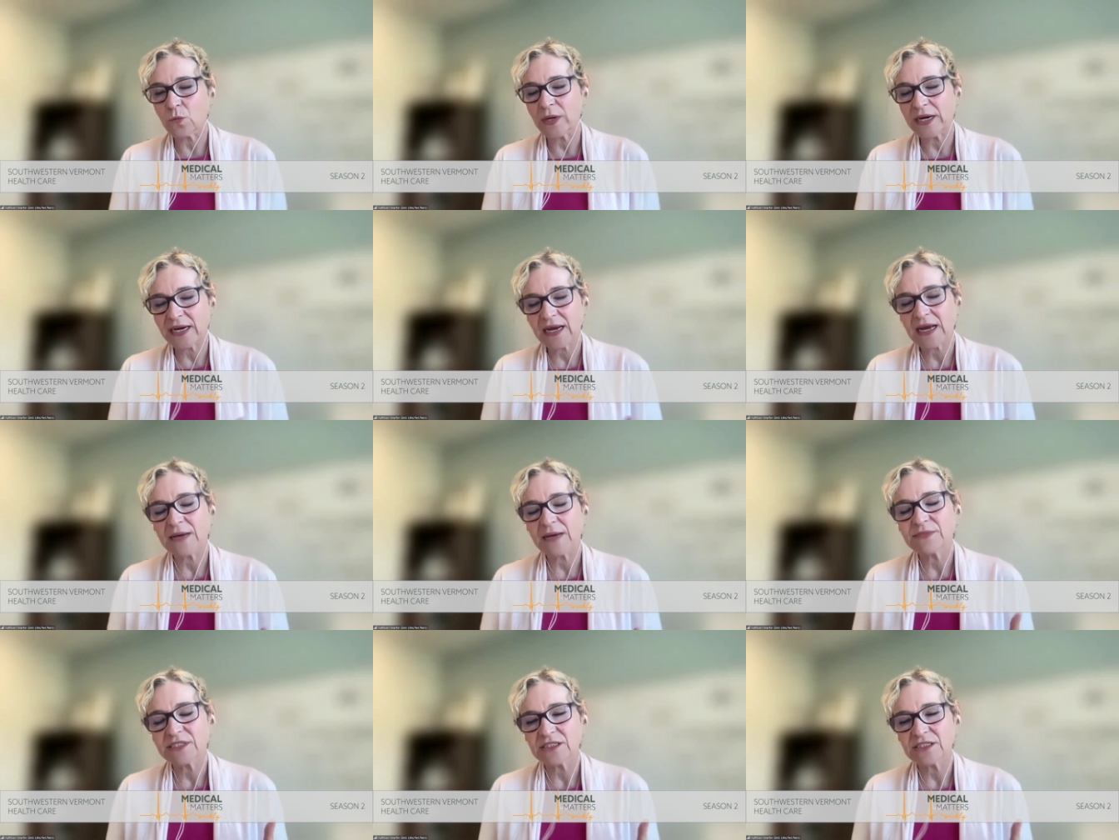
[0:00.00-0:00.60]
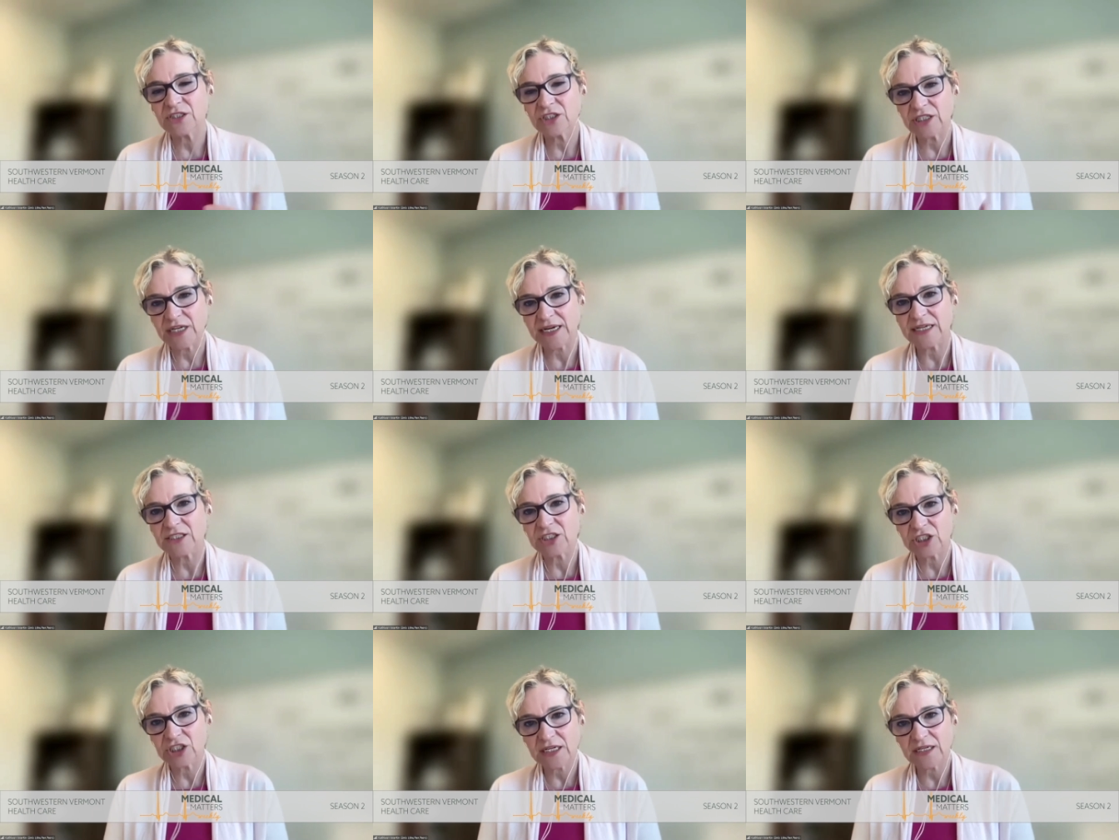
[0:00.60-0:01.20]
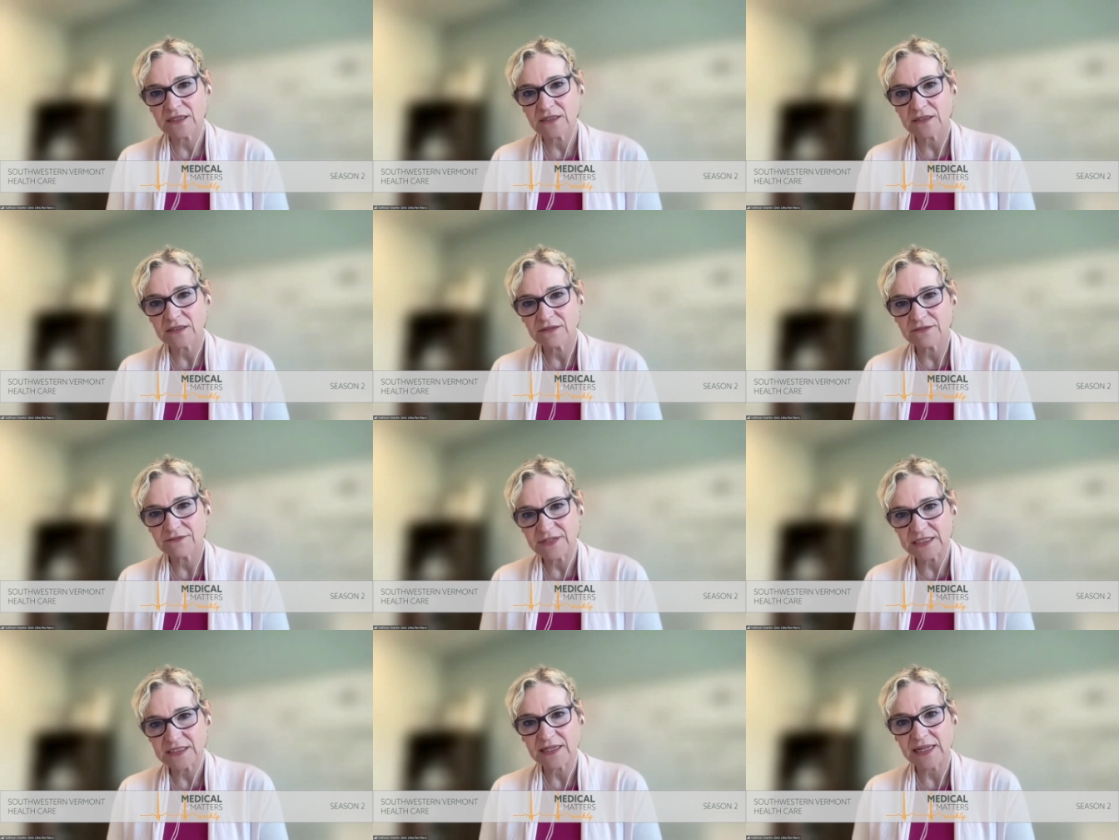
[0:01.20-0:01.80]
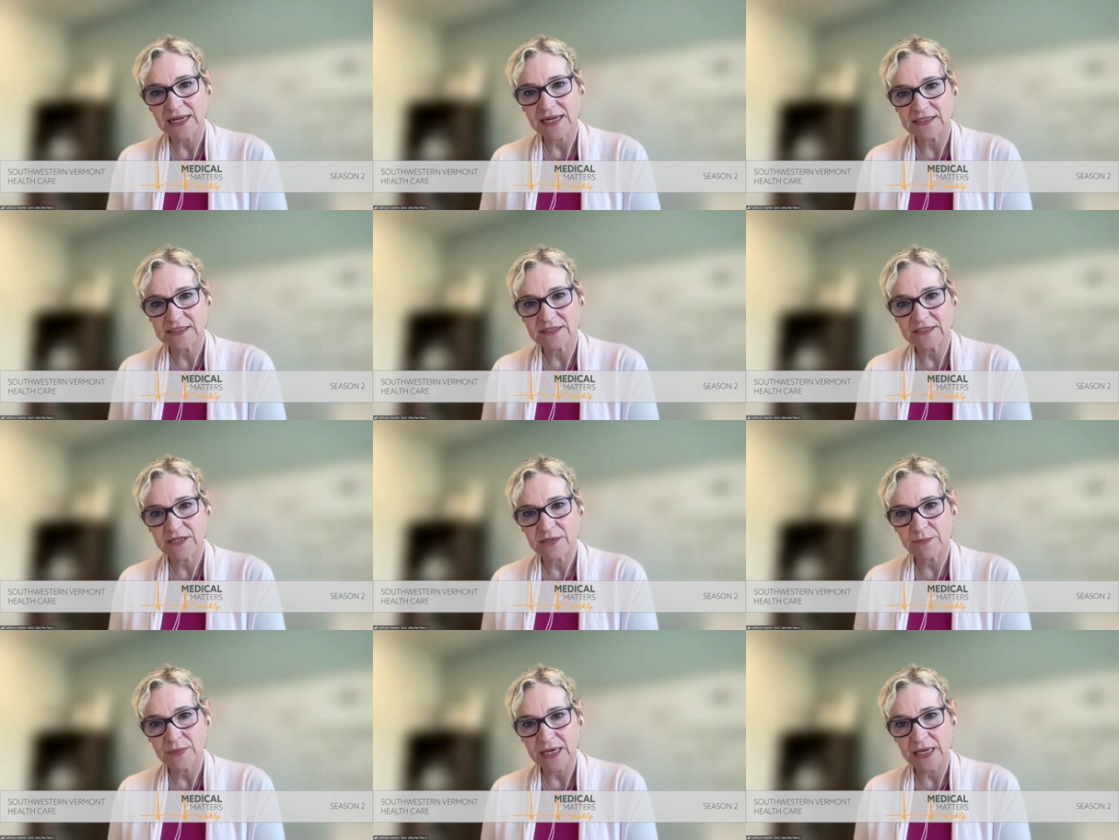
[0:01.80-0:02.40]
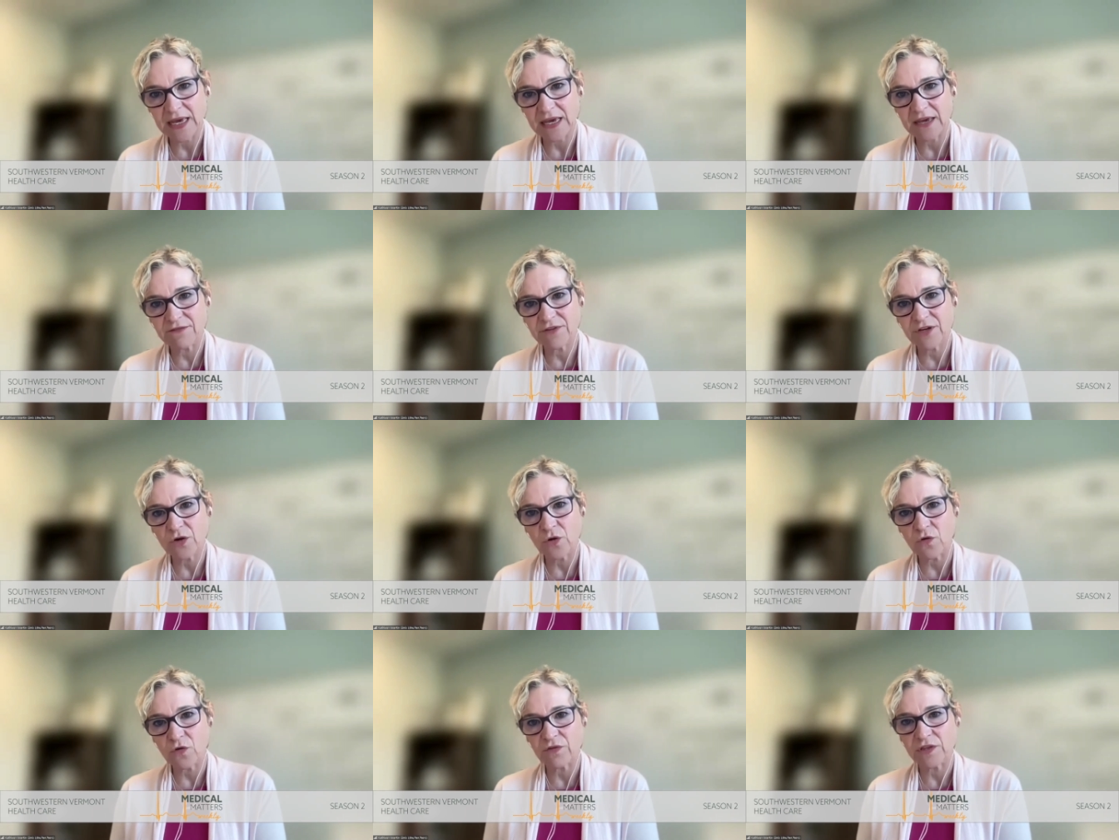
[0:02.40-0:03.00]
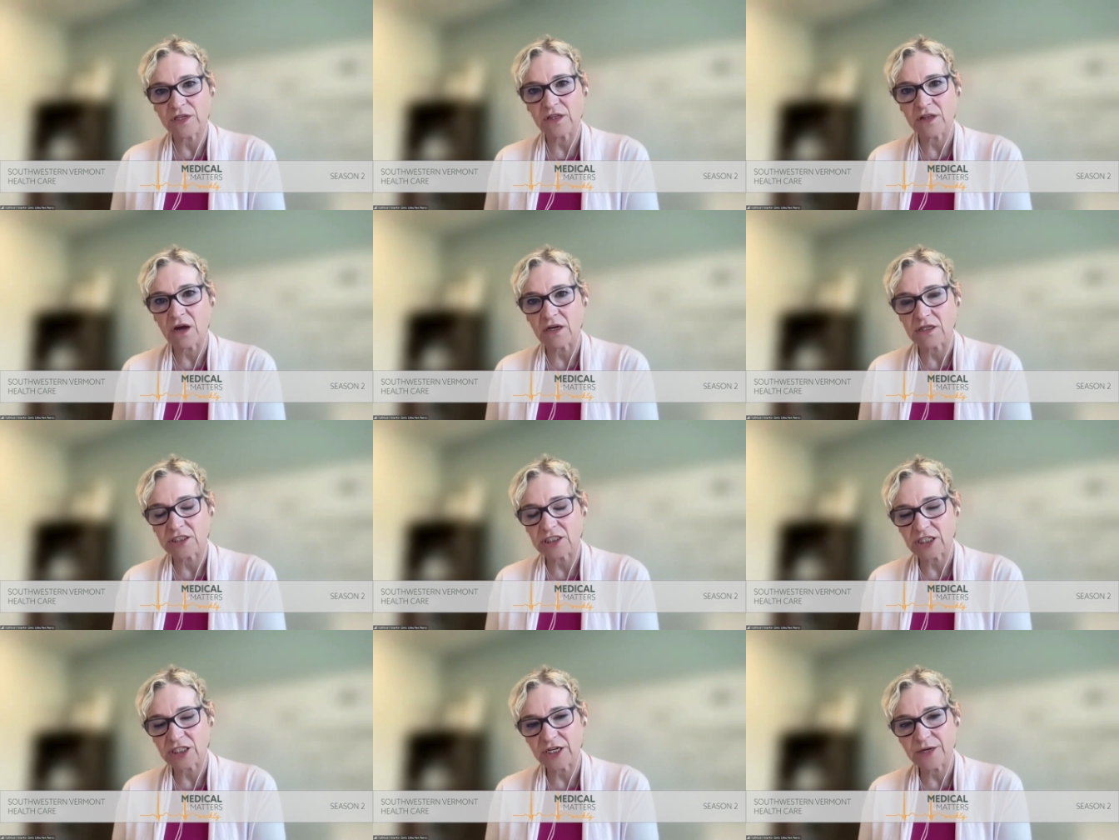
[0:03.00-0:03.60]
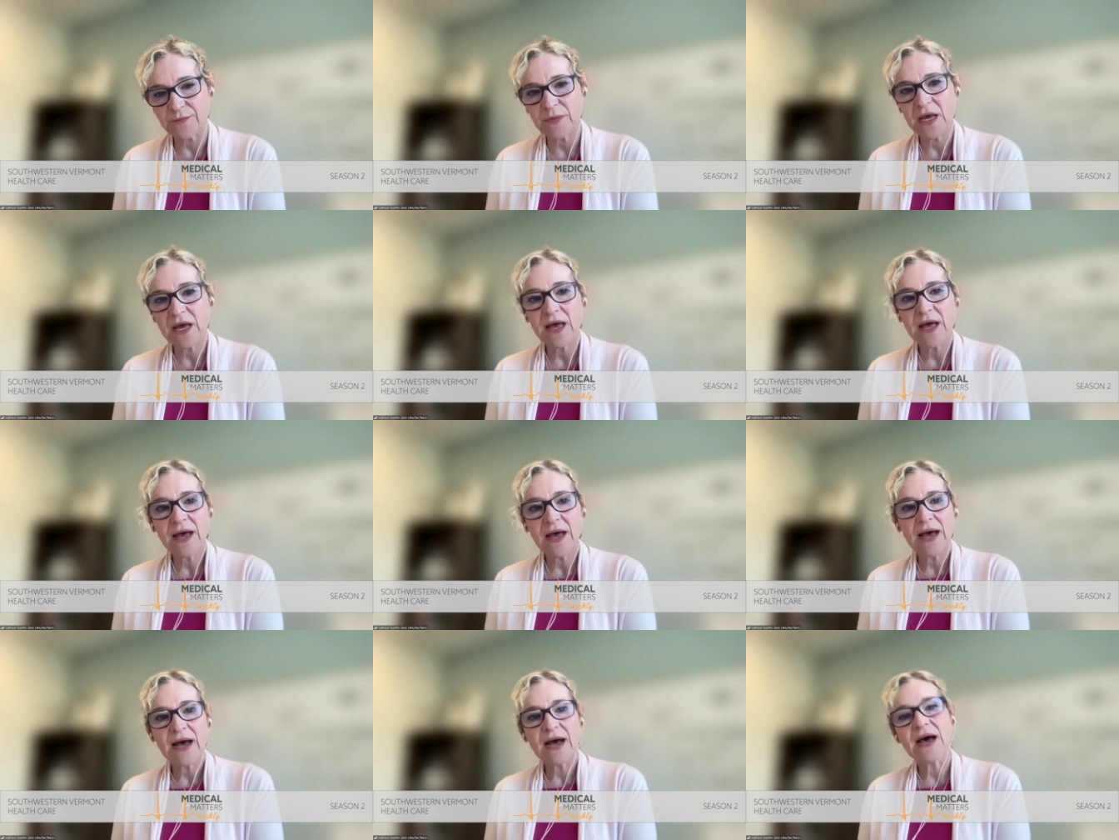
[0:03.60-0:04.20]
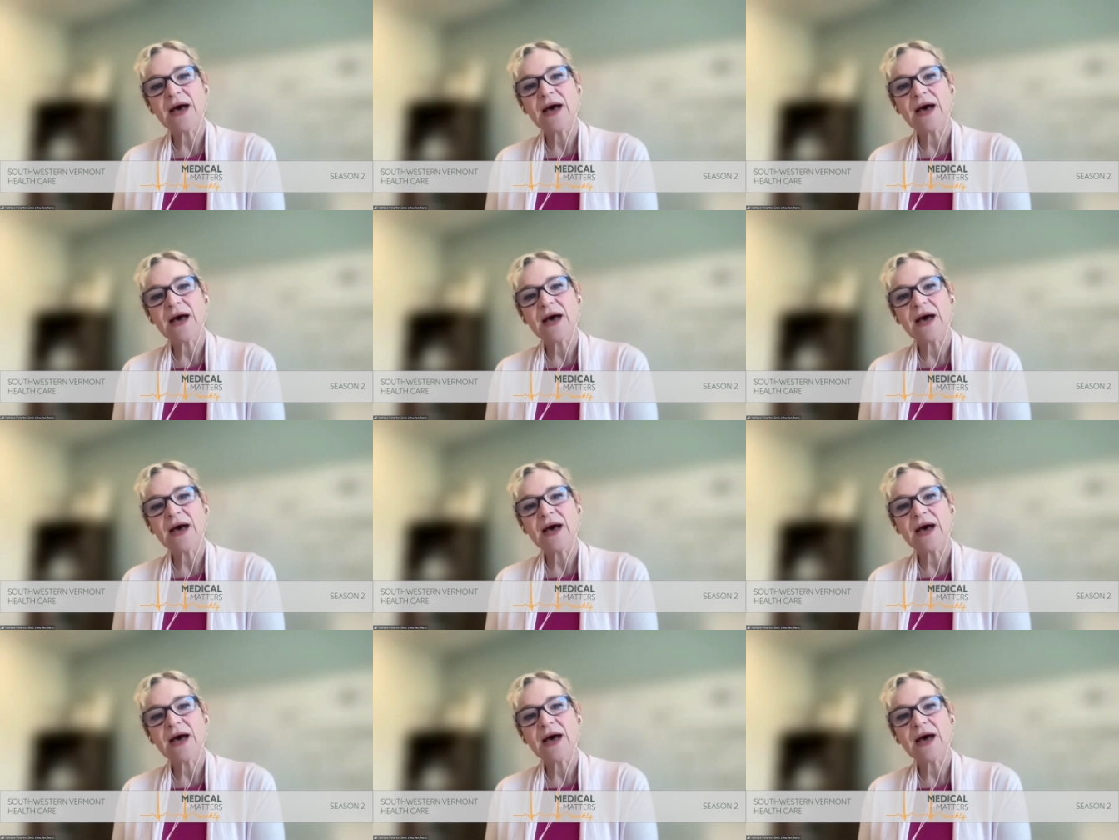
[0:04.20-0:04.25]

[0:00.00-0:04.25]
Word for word: when it comes to changing physical activity behavior over the long term,